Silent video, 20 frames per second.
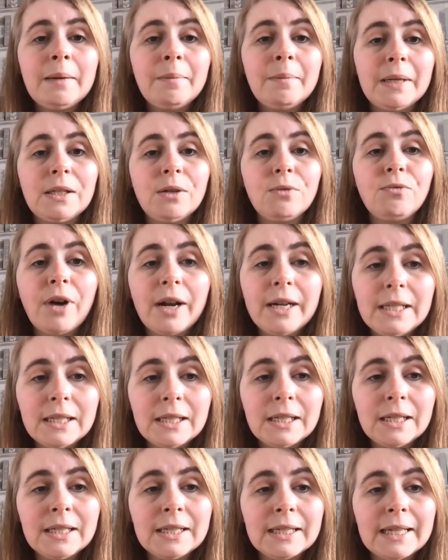better
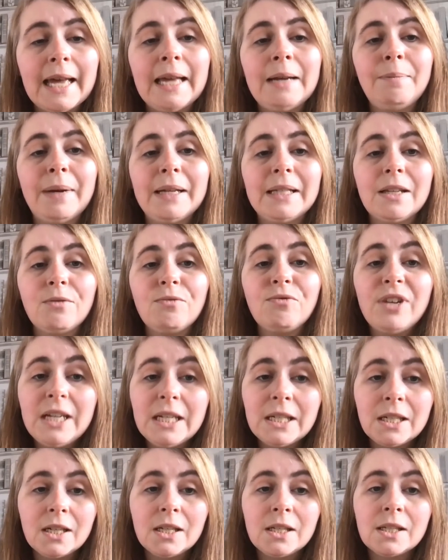writers, and better
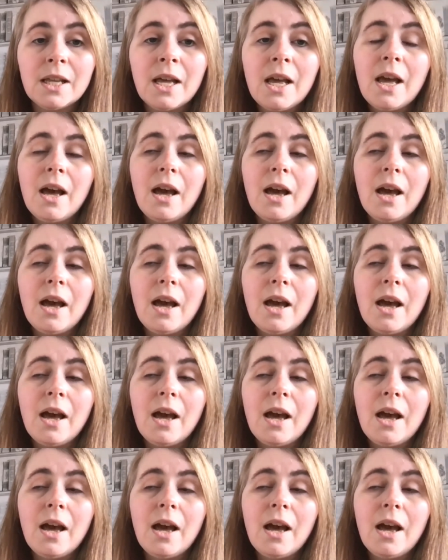readers